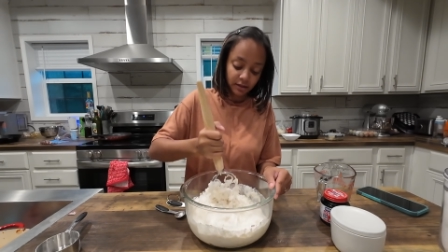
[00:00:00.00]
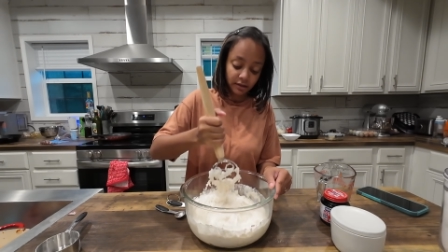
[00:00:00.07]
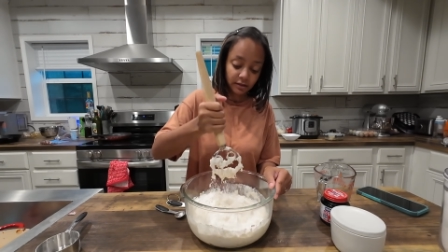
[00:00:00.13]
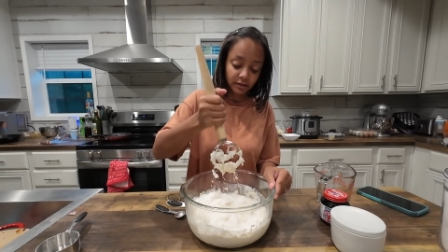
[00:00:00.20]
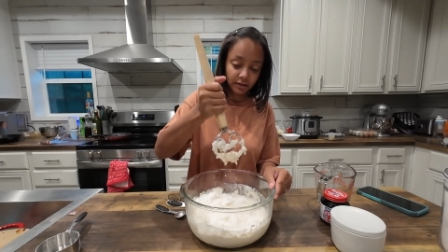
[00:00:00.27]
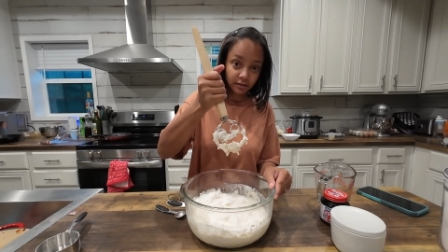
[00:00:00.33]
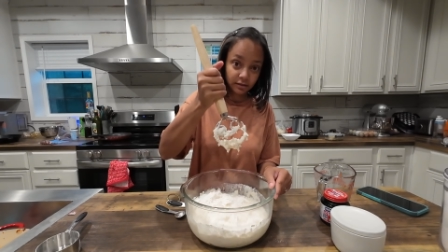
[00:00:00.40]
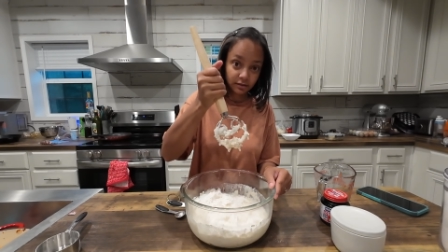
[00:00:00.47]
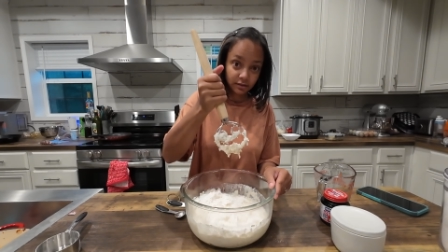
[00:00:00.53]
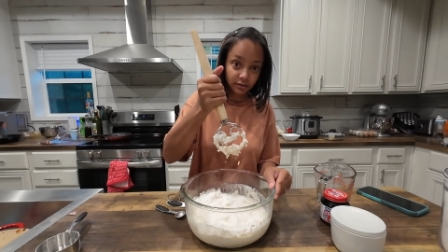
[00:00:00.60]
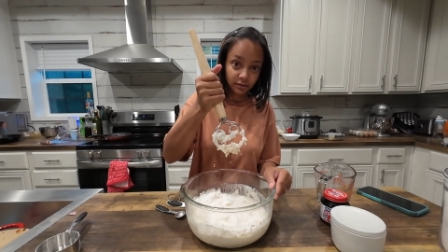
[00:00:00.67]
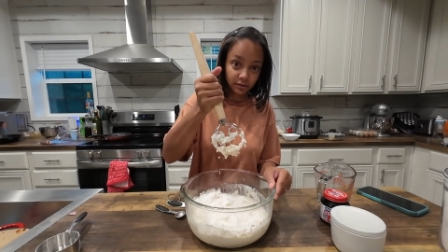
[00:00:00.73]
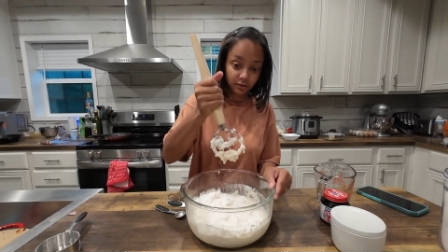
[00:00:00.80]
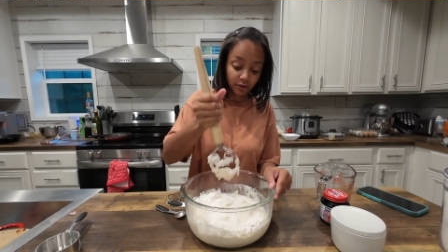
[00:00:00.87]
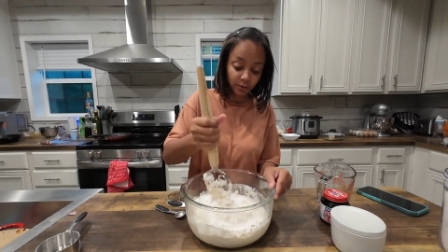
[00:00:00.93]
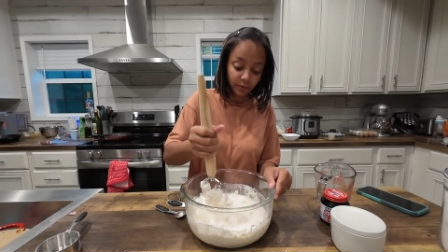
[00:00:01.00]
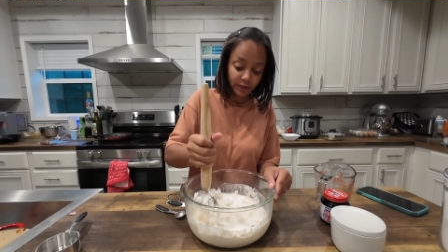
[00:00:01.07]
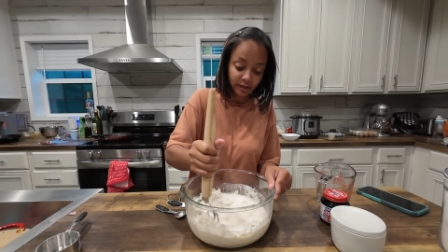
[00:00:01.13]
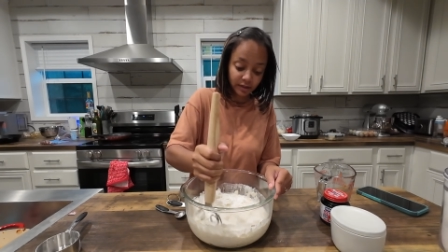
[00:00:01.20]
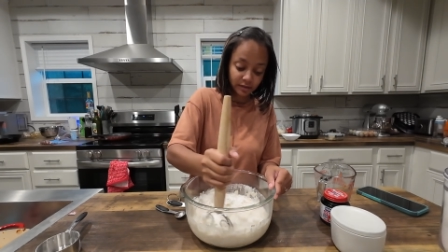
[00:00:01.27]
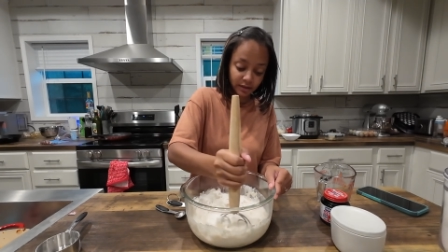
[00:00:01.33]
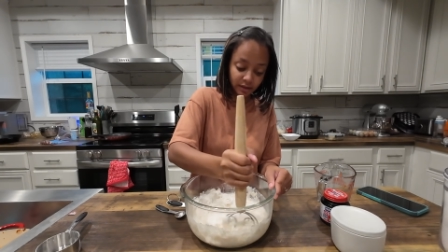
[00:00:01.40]
This dough
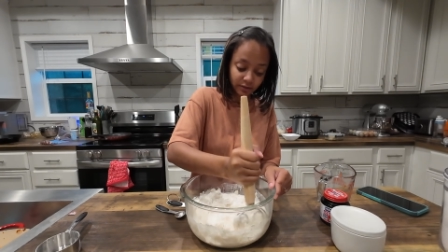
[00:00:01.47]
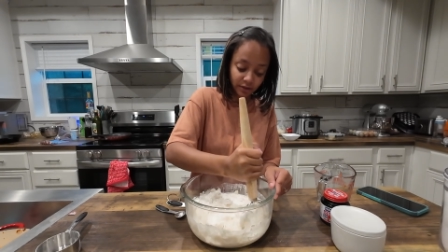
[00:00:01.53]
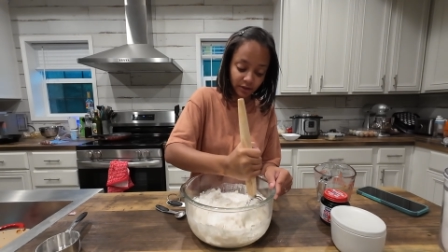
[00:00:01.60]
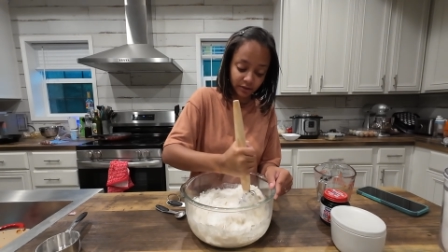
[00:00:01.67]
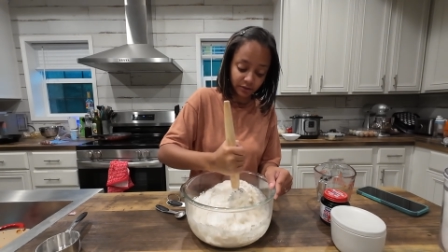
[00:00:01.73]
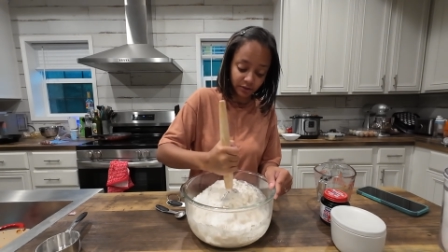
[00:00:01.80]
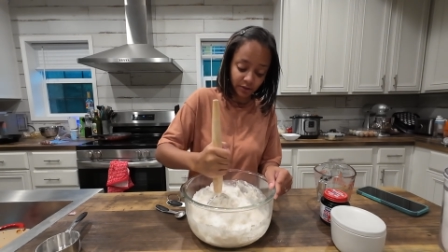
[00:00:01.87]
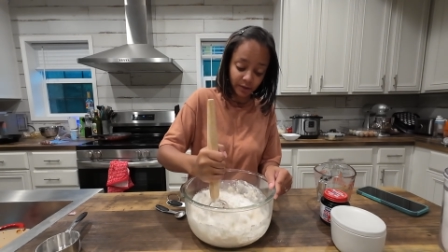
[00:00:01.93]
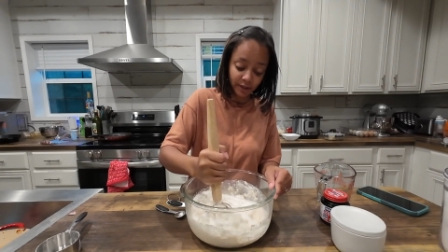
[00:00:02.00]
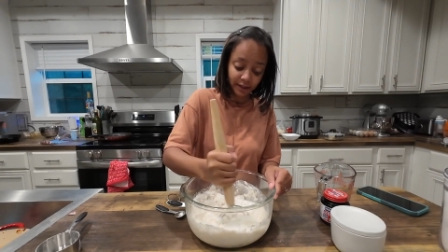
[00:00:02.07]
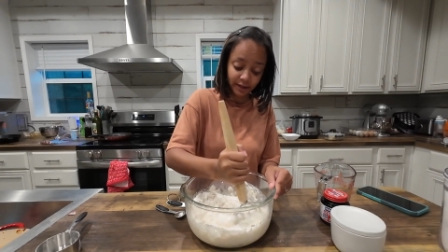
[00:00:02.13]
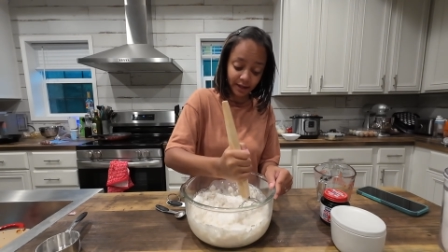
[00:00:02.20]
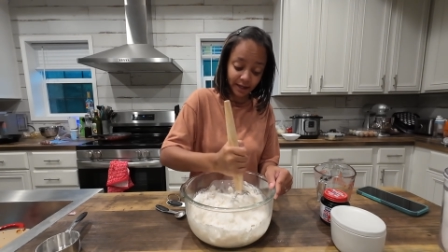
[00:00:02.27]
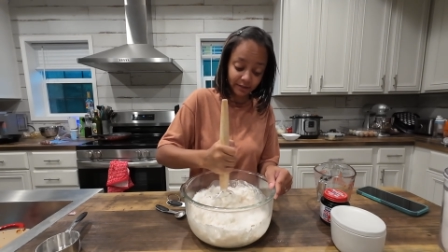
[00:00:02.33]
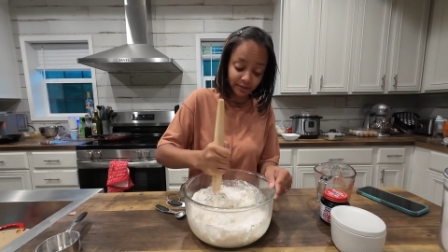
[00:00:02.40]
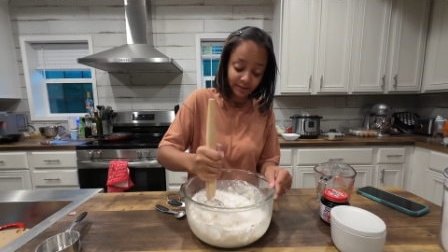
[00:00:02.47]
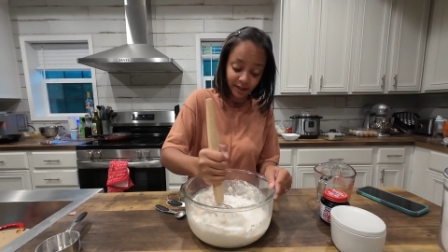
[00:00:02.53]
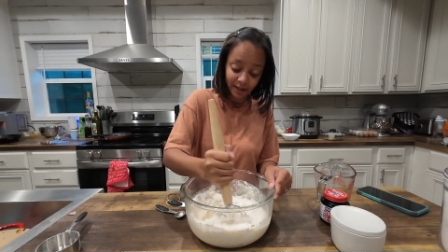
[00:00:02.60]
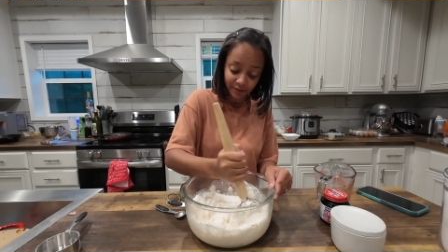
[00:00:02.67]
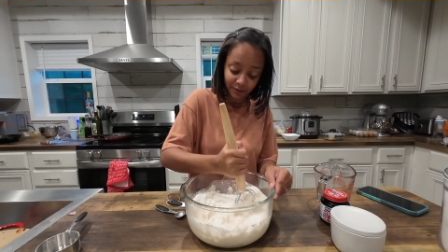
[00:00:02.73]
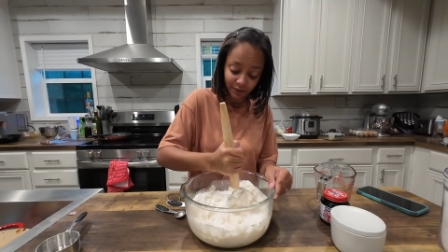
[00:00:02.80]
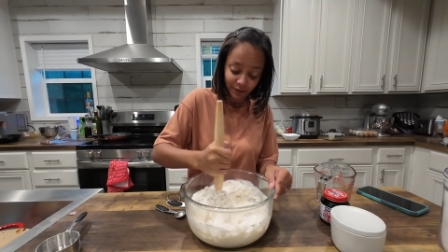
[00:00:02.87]
whisk is also a
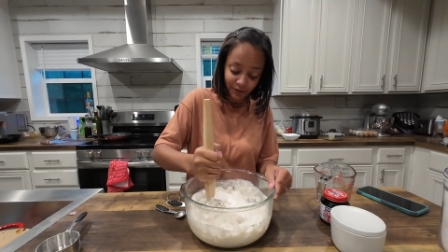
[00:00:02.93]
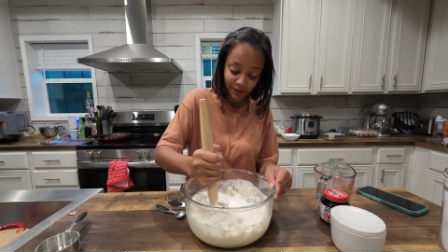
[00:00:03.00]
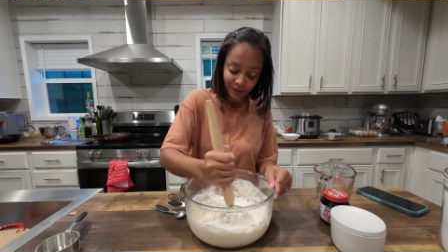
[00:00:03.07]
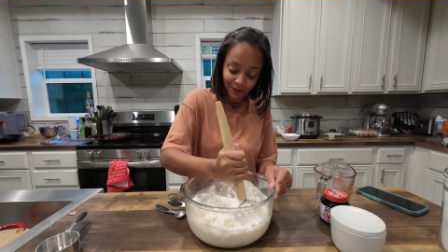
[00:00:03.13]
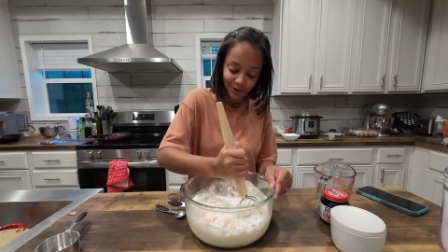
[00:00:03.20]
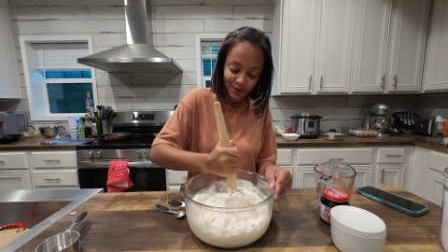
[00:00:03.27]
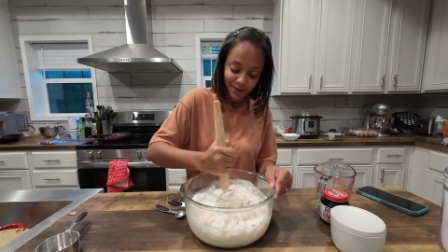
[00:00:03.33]
lifesaver